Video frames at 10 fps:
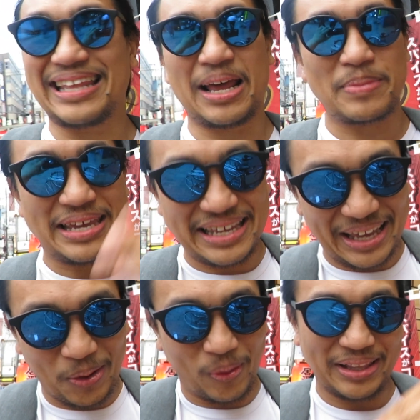and then I'm
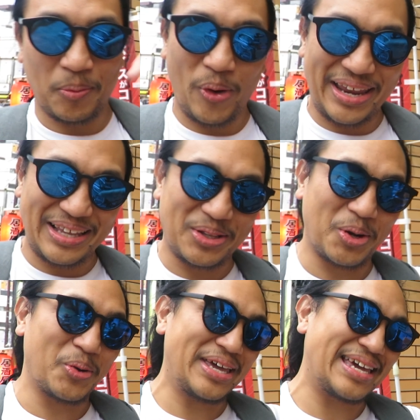eating while I'm waiting
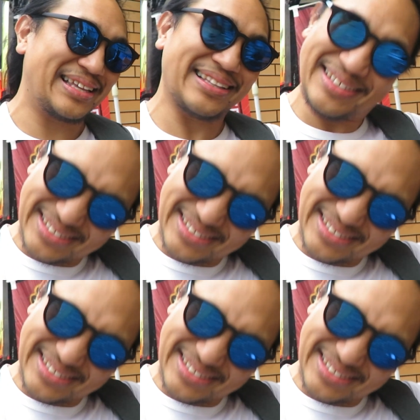to go eat.